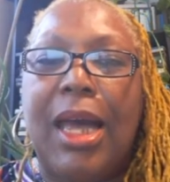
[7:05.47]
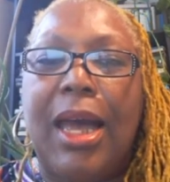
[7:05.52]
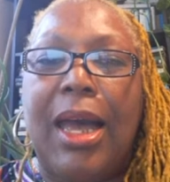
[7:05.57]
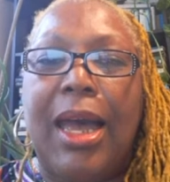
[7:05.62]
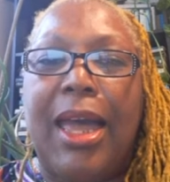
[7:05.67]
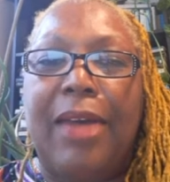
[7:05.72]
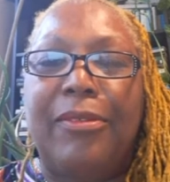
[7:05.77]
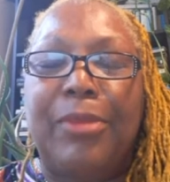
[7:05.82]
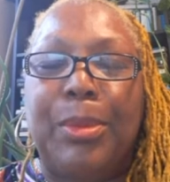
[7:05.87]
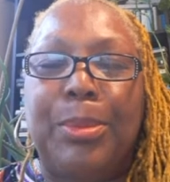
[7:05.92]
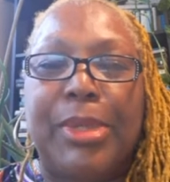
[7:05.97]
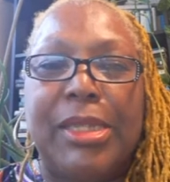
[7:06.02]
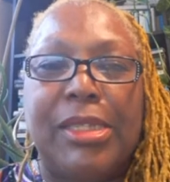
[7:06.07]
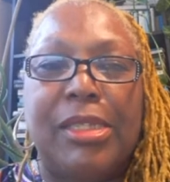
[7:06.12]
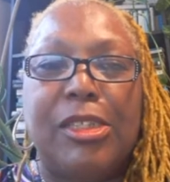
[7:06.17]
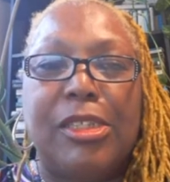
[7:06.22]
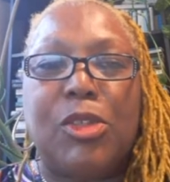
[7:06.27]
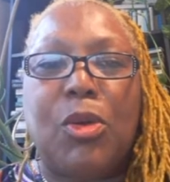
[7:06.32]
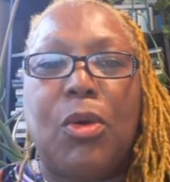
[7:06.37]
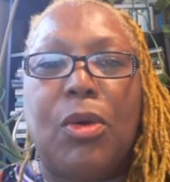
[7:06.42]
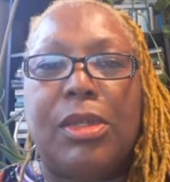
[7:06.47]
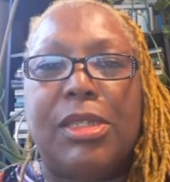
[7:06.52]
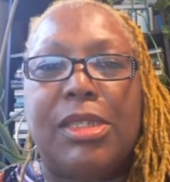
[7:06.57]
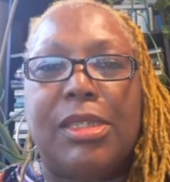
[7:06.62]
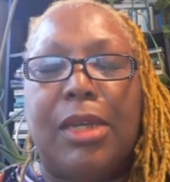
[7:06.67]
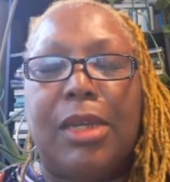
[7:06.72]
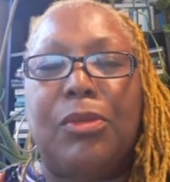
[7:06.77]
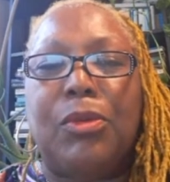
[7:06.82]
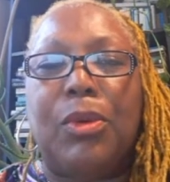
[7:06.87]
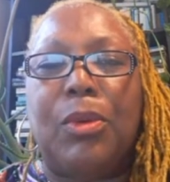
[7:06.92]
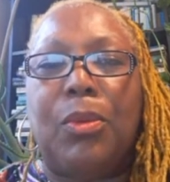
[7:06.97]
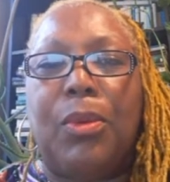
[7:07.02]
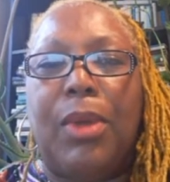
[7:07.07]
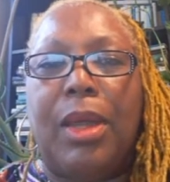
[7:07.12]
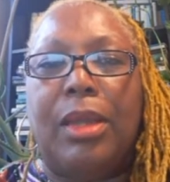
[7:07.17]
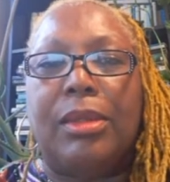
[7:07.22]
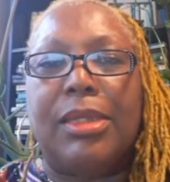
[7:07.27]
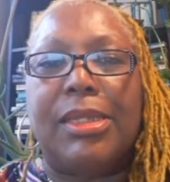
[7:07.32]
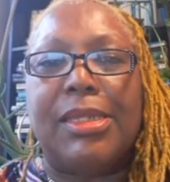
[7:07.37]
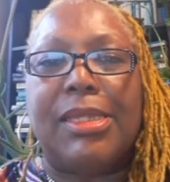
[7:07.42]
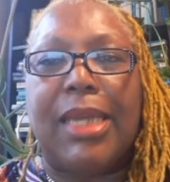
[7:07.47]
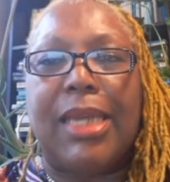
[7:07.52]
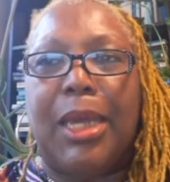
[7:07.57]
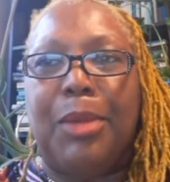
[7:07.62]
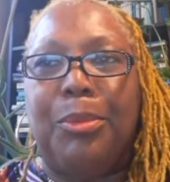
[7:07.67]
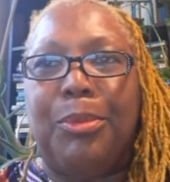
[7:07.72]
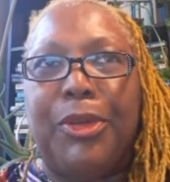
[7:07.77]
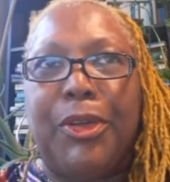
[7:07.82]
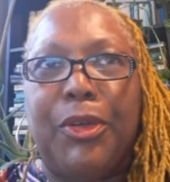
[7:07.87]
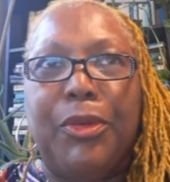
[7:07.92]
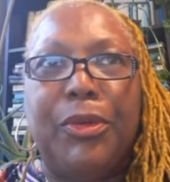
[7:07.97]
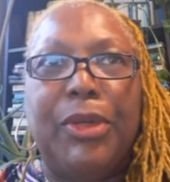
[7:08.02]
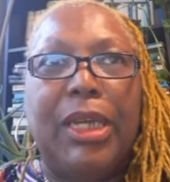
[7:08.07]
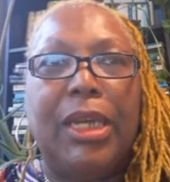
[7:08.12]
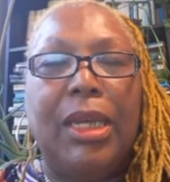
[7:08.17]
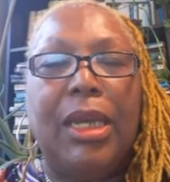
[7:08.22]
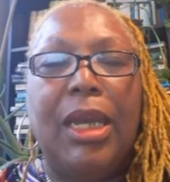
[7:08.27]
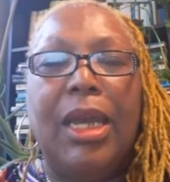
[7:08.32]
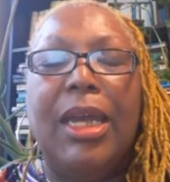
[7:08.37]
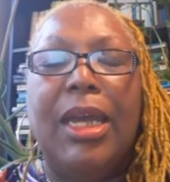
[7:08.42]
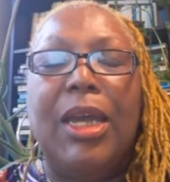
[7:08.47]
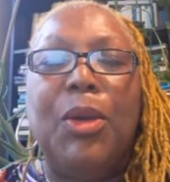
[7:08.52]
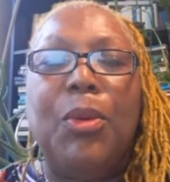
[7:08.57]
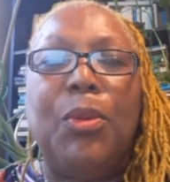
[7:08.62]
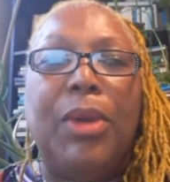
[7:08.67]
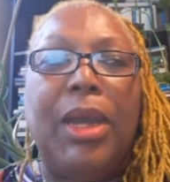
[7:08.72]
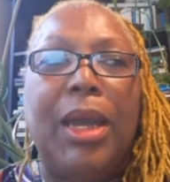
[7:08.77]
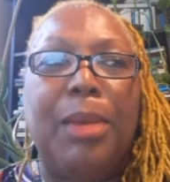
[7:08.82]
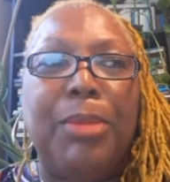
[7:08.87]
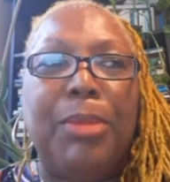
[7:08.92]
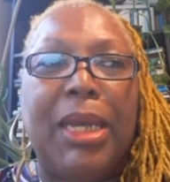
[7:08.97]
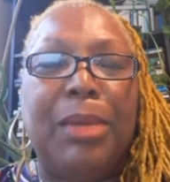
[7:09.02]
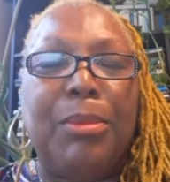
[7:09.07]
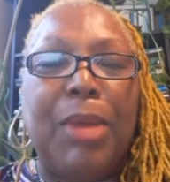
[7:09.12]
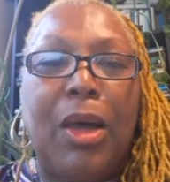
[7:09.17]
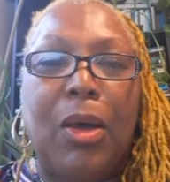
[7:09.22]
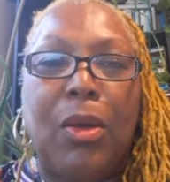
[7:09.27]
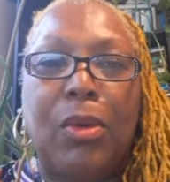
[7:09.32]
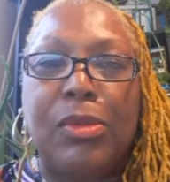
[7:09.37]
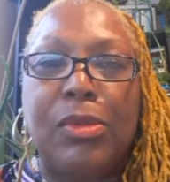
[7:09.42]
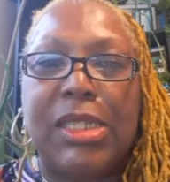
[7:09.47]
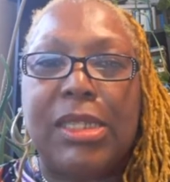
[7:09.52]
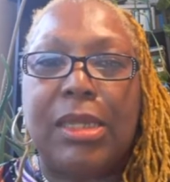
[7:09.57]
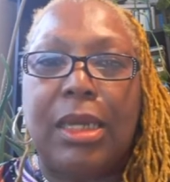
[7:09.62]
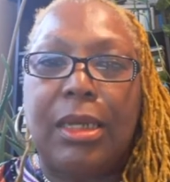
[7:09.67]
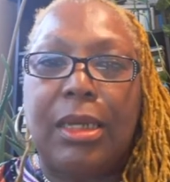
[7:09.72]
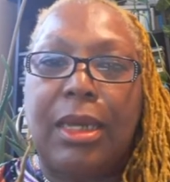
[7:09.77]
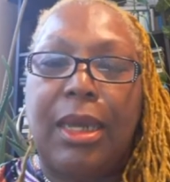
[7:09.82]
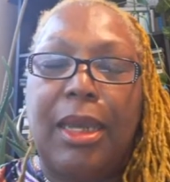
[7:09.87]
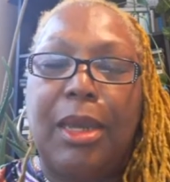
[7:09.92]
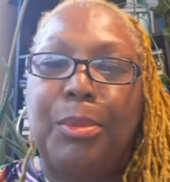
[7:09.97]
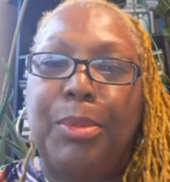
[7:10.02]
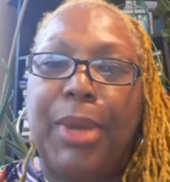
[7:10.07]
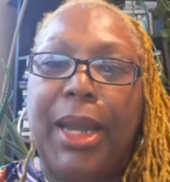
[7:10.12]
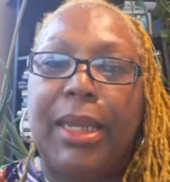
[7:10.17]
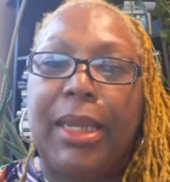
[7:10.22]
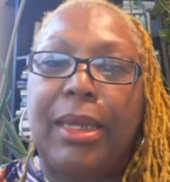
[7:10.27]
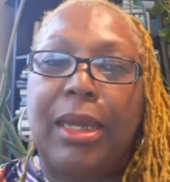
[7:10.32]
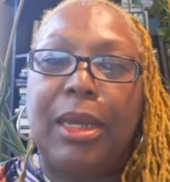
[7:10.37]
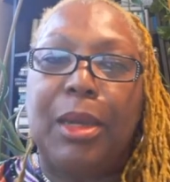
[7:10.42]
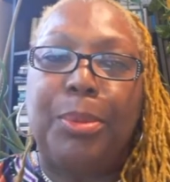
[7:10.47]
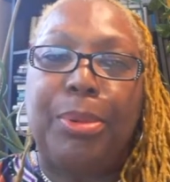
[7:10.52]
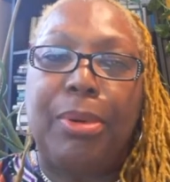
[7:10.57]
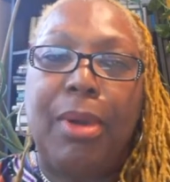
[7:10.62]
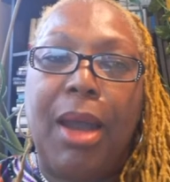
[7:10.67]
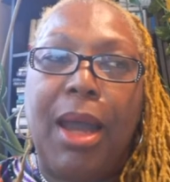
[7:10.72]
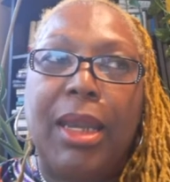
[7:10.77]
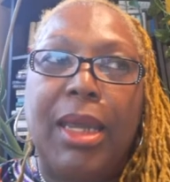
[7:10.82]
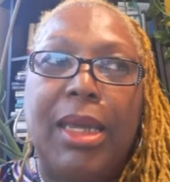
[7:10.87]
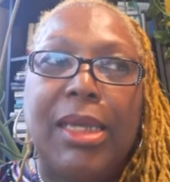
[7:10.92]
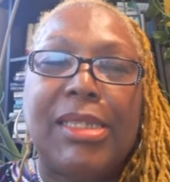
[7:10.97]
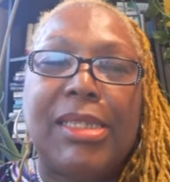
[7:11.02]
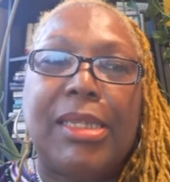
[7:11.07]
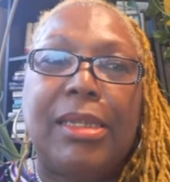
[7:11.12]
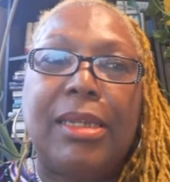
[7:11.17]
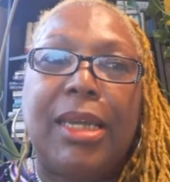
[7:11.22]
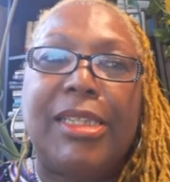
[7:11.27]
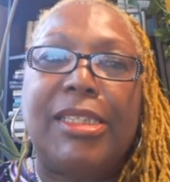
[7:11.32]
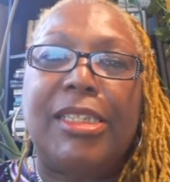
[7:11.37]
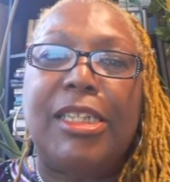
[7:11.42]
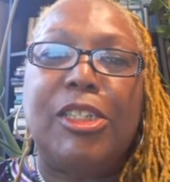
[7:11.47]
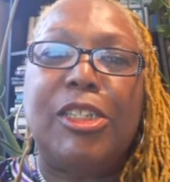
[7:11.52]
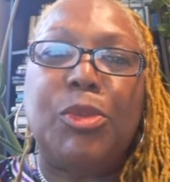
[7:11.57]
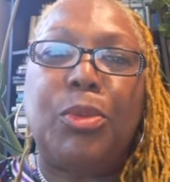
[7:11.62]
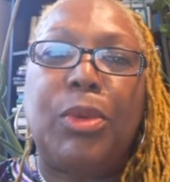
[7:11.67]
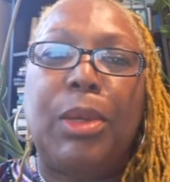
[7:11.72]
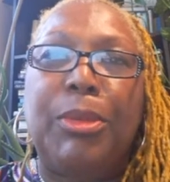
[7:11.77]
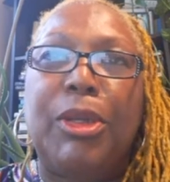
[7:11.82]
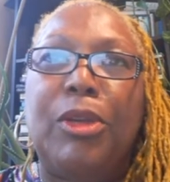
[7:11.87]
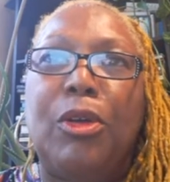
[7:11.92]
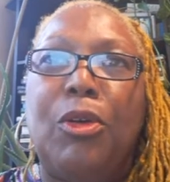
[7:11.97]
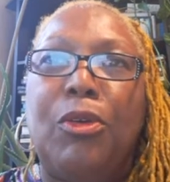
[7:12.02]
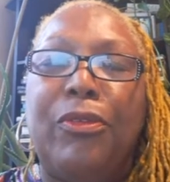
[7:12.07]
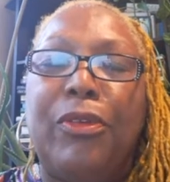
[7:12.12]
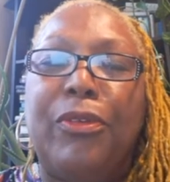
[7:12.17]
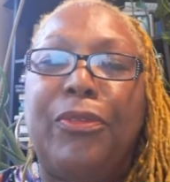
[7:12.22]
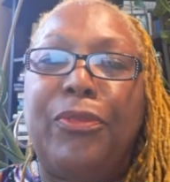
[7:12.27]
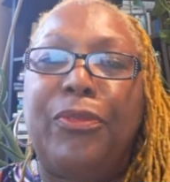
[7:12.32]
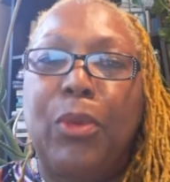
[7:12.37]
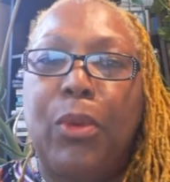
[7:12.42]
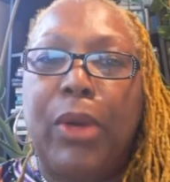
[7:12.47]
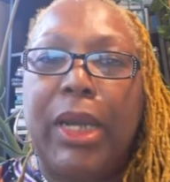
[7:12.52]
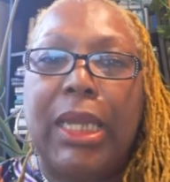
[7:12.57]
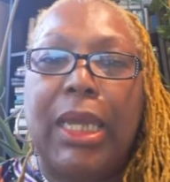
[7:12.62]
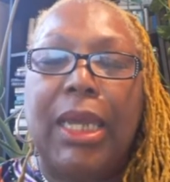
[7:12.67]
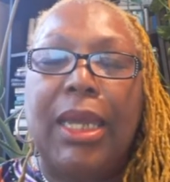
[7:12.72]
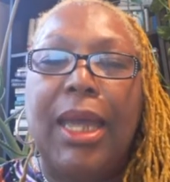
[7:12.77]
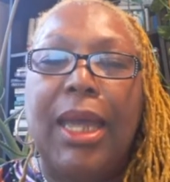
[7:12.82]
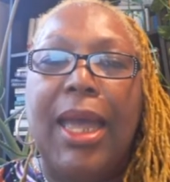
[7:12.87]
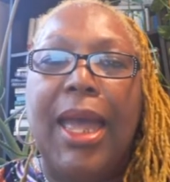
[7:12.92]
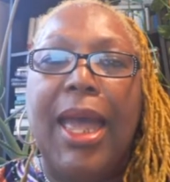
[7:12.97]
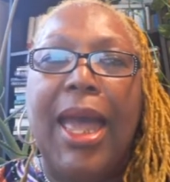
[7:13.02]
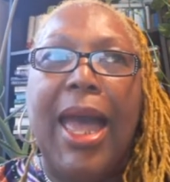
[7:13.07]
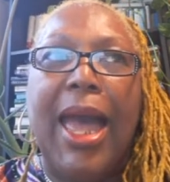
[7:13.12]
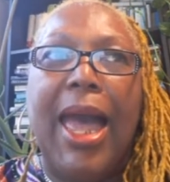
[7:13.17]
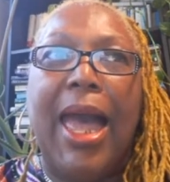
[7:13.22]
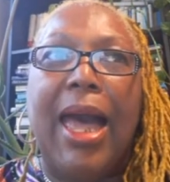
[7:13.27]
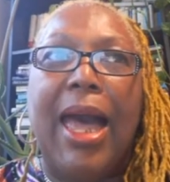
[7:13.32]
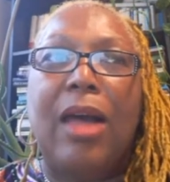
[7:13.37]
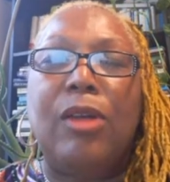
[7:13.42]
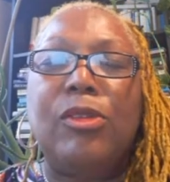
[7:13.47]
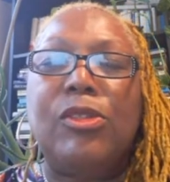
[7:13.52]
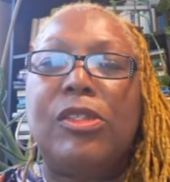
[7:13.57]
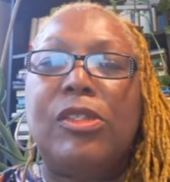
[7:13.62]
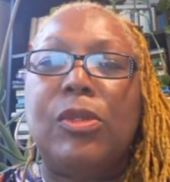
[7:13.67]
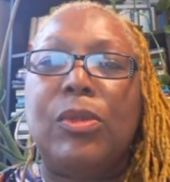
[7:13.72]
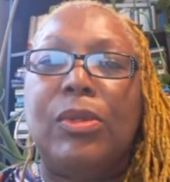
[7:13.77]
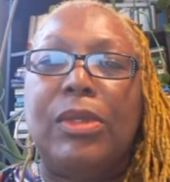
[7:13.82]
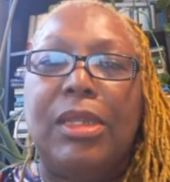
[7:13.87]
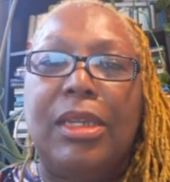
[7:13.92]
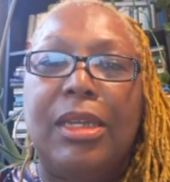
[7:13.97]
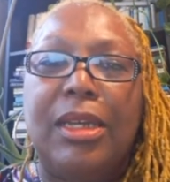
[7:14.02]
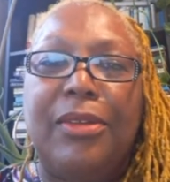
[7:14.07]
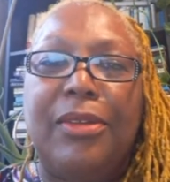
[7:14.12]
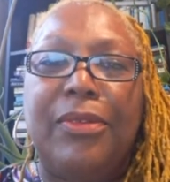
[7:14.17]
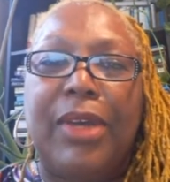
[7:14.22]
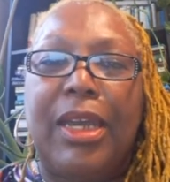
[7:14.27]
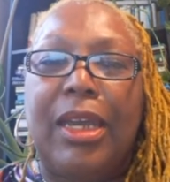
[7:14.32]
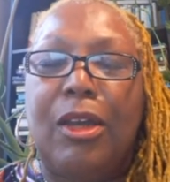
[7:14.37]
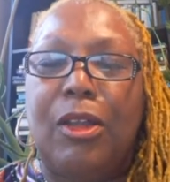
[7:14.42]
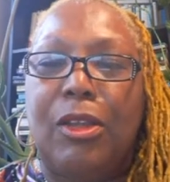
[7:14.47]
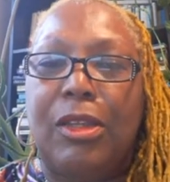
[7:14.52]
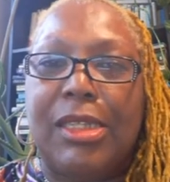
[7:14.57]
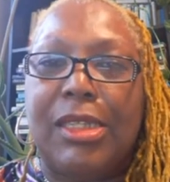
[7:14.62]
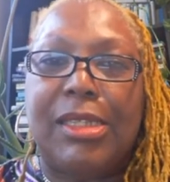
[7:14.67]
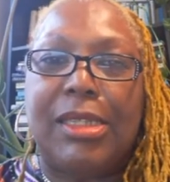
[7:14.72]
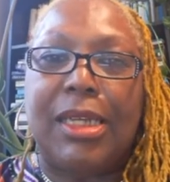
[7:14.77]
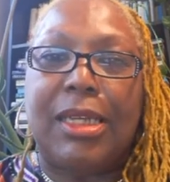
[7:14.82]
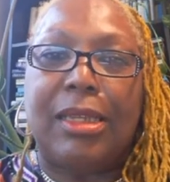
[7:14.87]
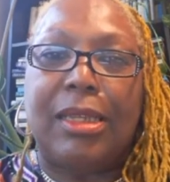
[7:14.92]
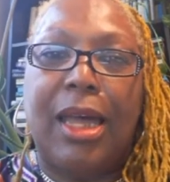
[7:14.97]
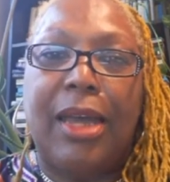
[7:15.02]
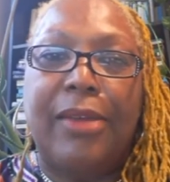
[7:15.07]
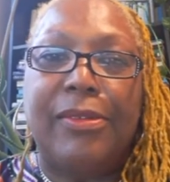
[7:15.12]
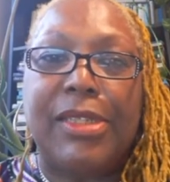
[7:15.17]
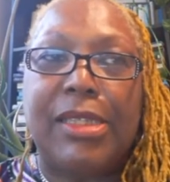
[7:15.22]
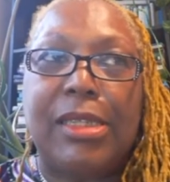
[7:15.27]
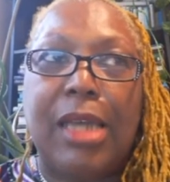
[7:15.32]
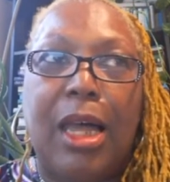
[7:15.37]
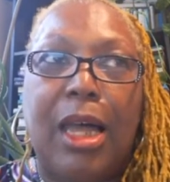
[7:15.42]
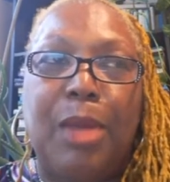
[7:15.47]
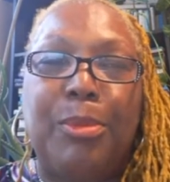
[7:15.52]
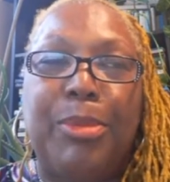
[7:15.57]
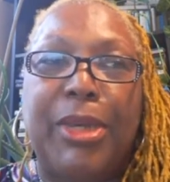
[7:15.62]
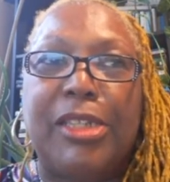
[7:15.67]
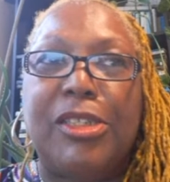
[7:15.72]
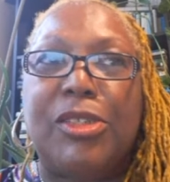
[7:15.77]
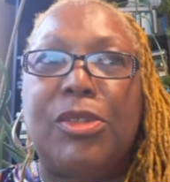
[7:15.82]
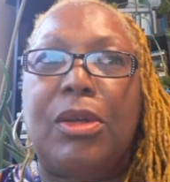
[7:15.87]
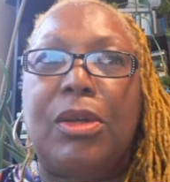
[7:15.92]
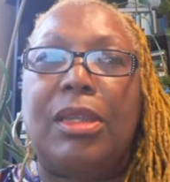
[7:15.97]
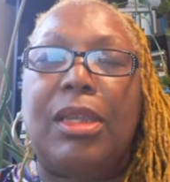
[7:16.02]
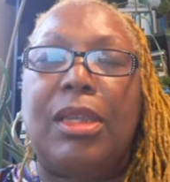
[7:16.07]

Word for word: I have a business called Sacred Wellness and Beauty, where I make my own skincare and body care products. And I teach women over 40 how to live a holistic lifestyle based on